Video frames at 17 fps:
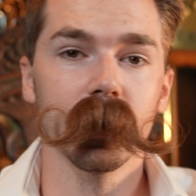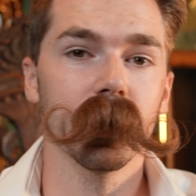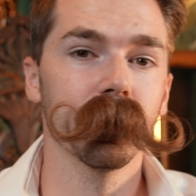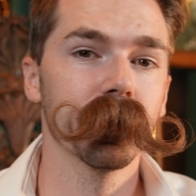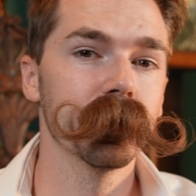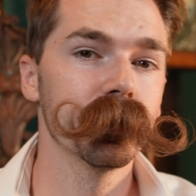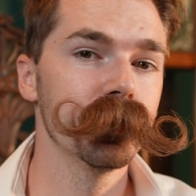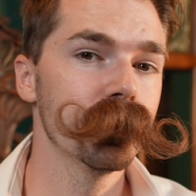And
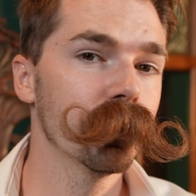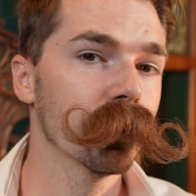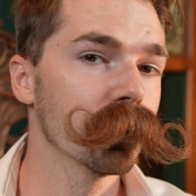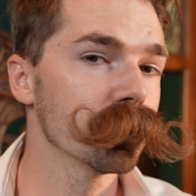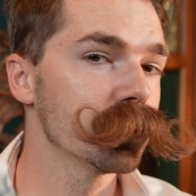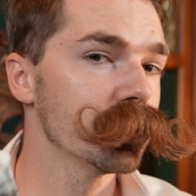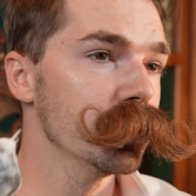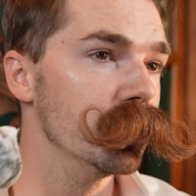then you
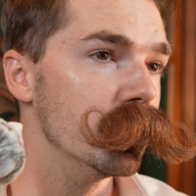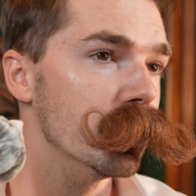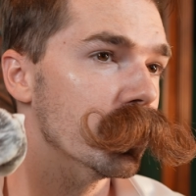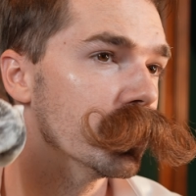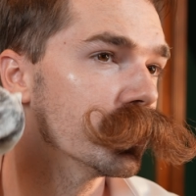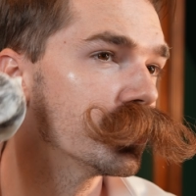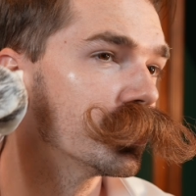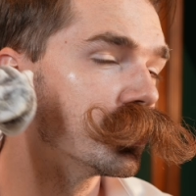want to
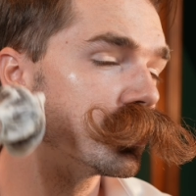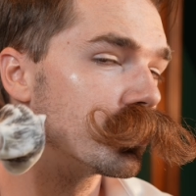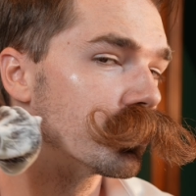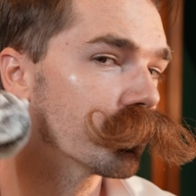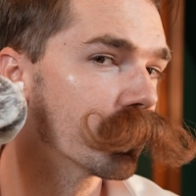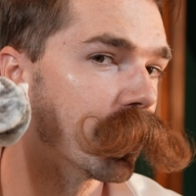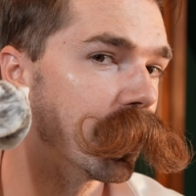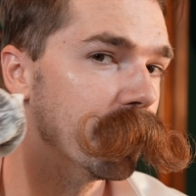
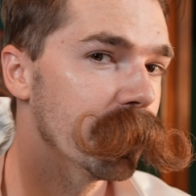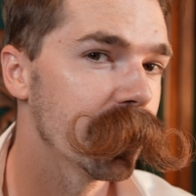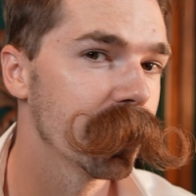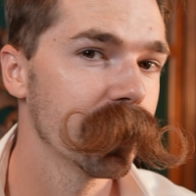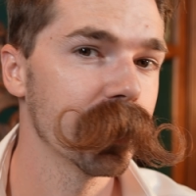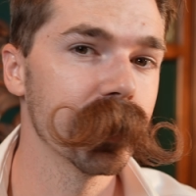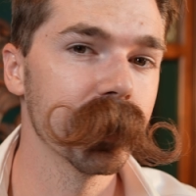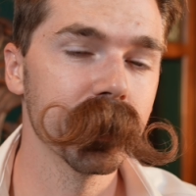scrub
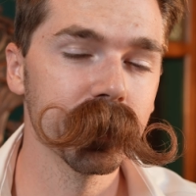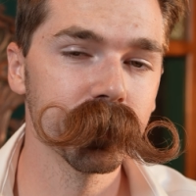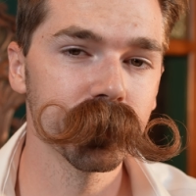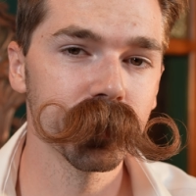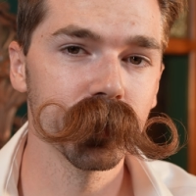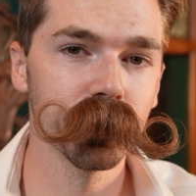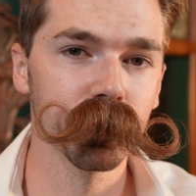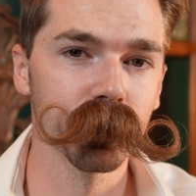it
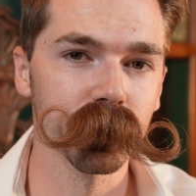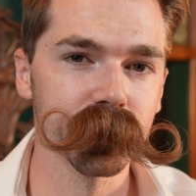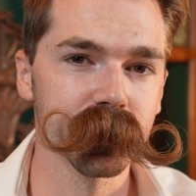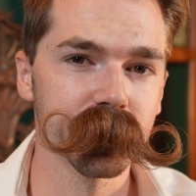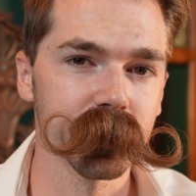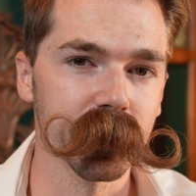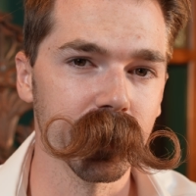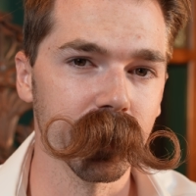into your
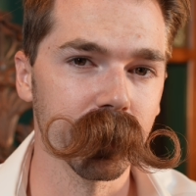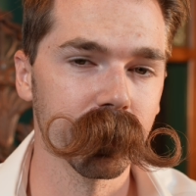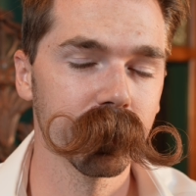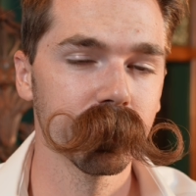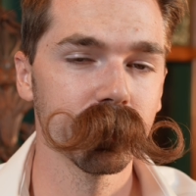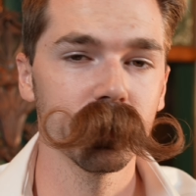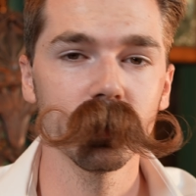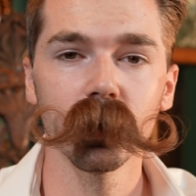skin.
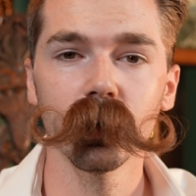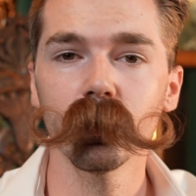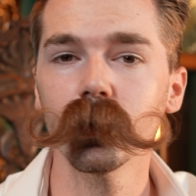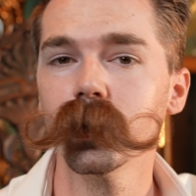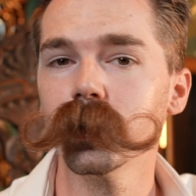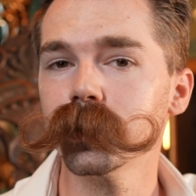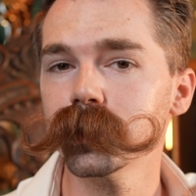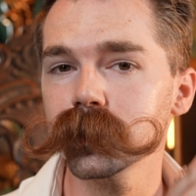You don't
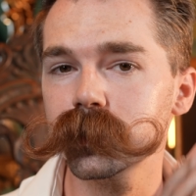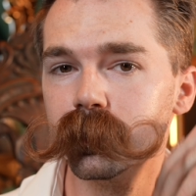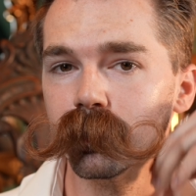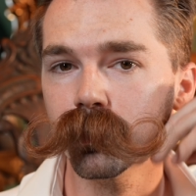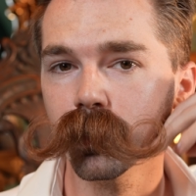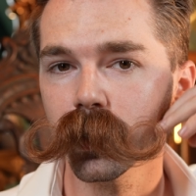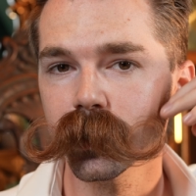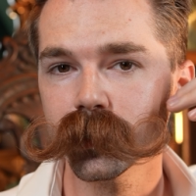want to just
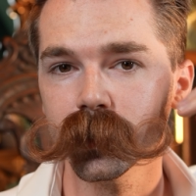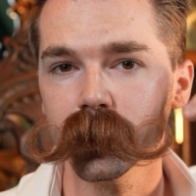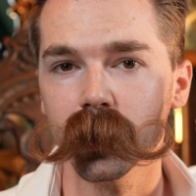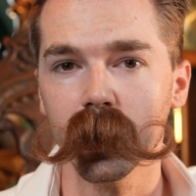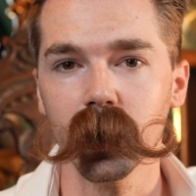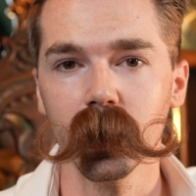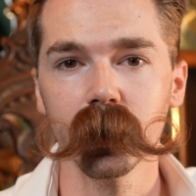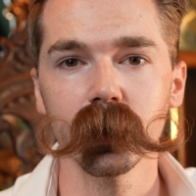brush it
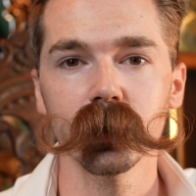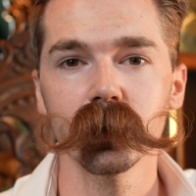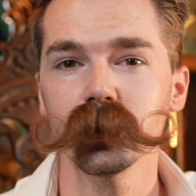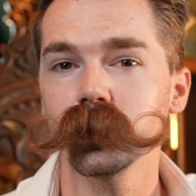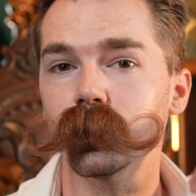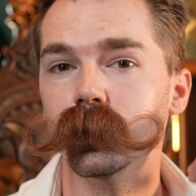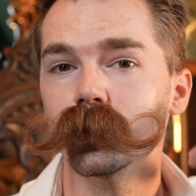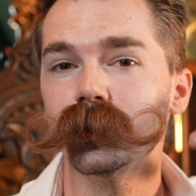on.
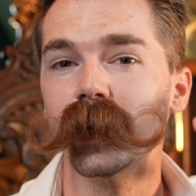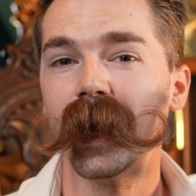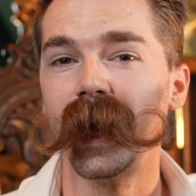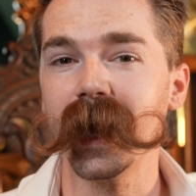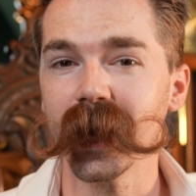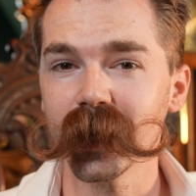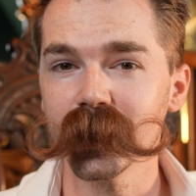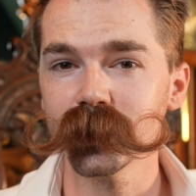You want
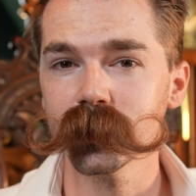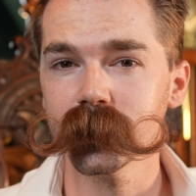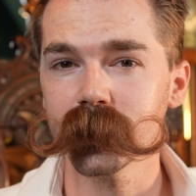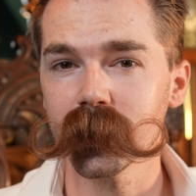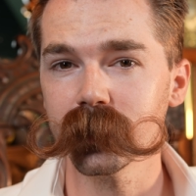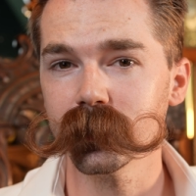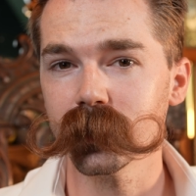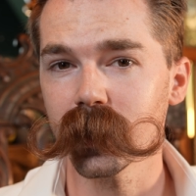to
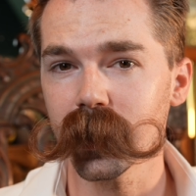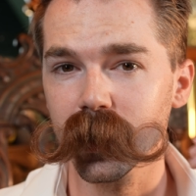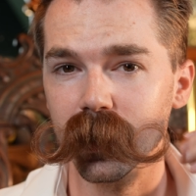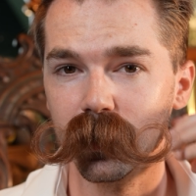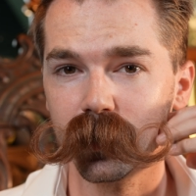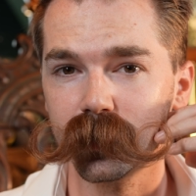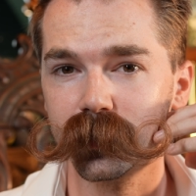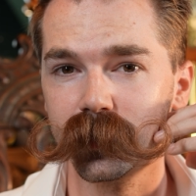agitate the
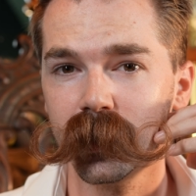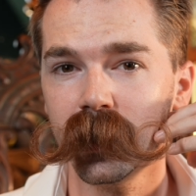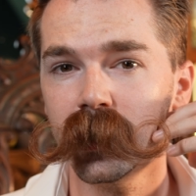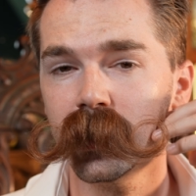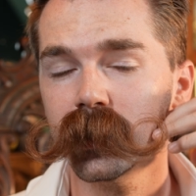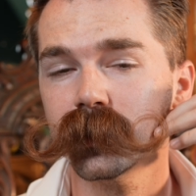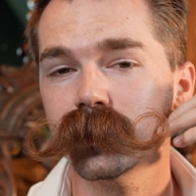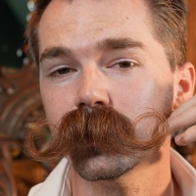hairs
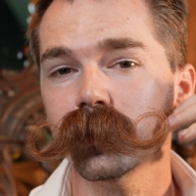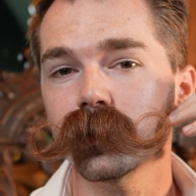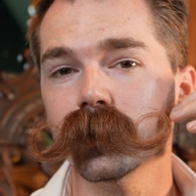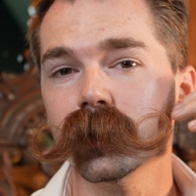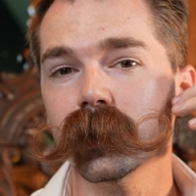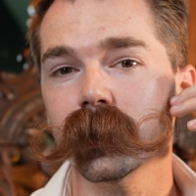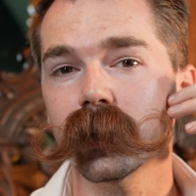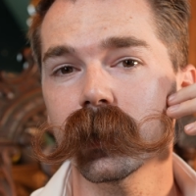so you
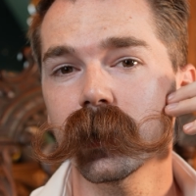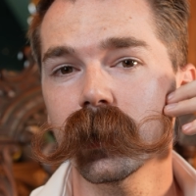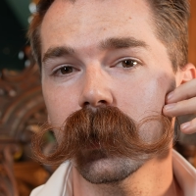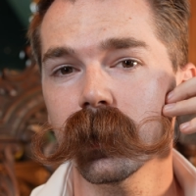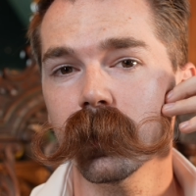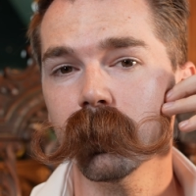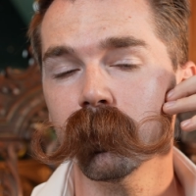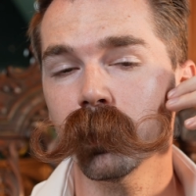can
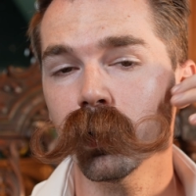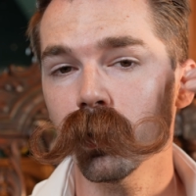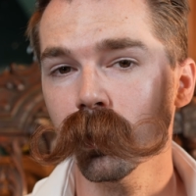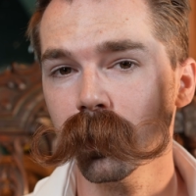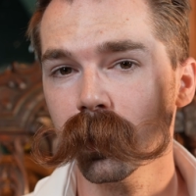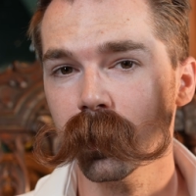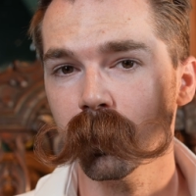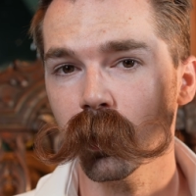pull
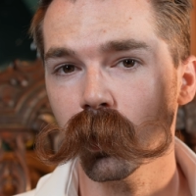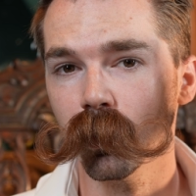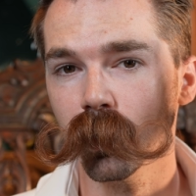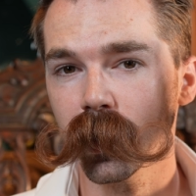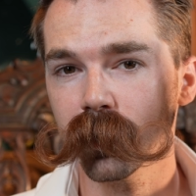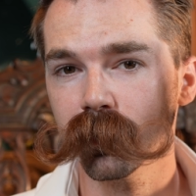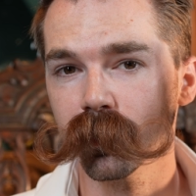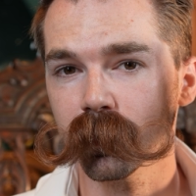them
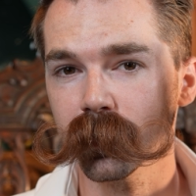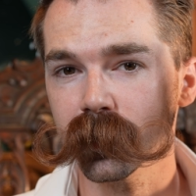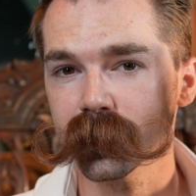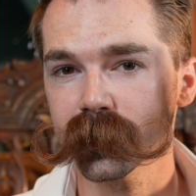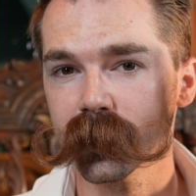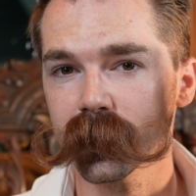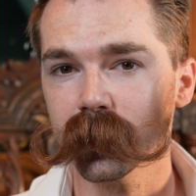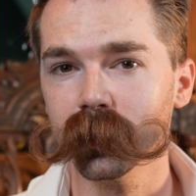away from the
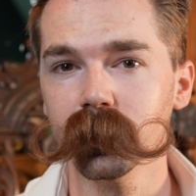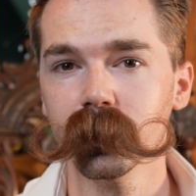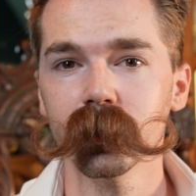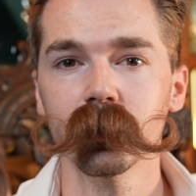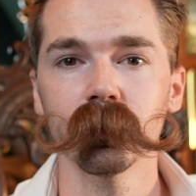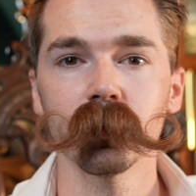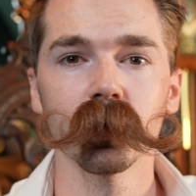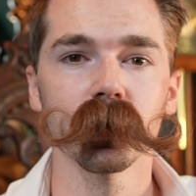skin a
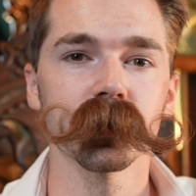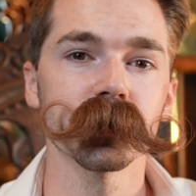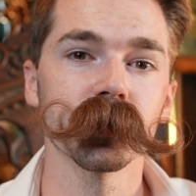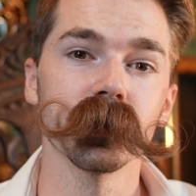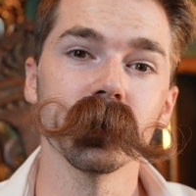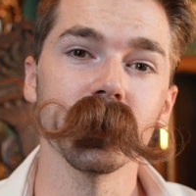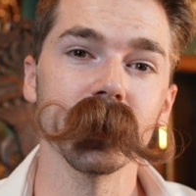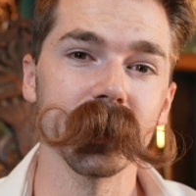little more so
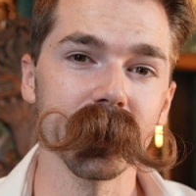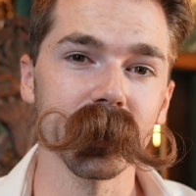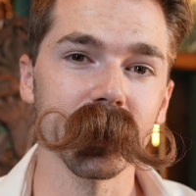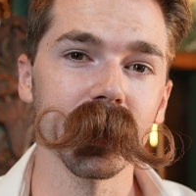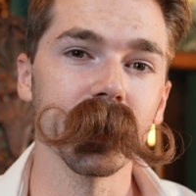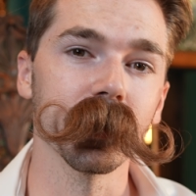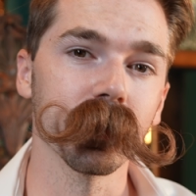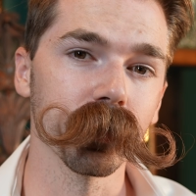you can get
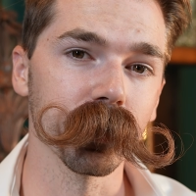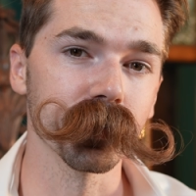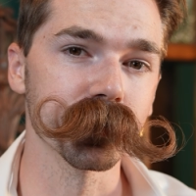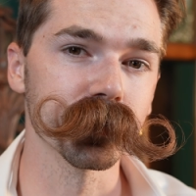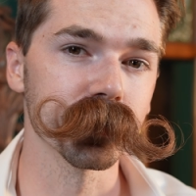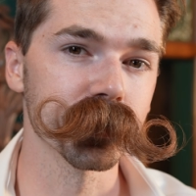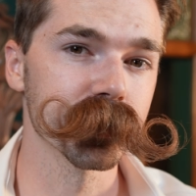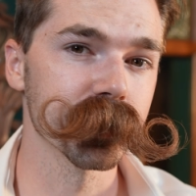a
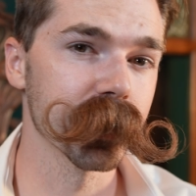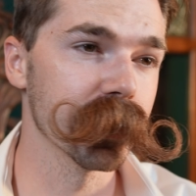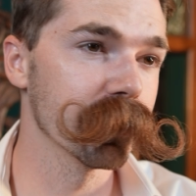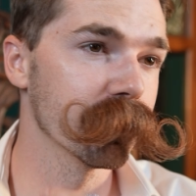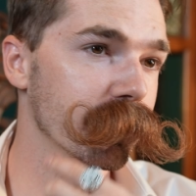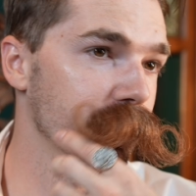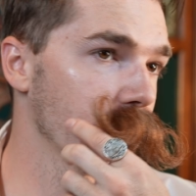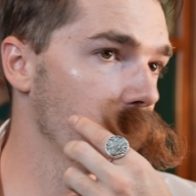closer
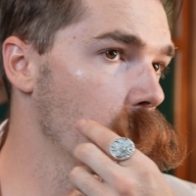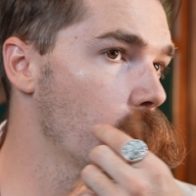shave.